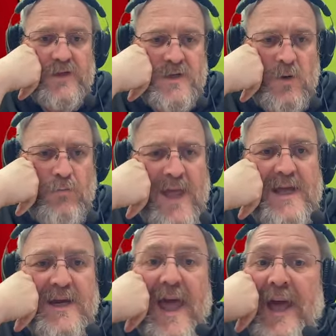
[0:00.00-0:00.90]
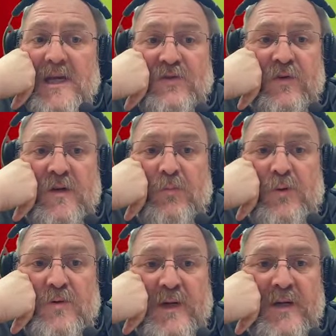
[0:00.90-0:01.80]
So make an X for the
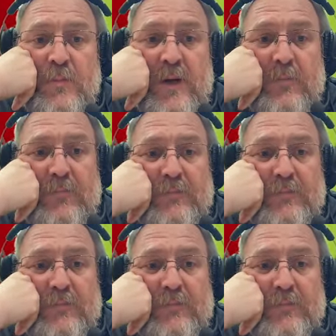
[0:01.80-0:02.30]
blue teddy bear.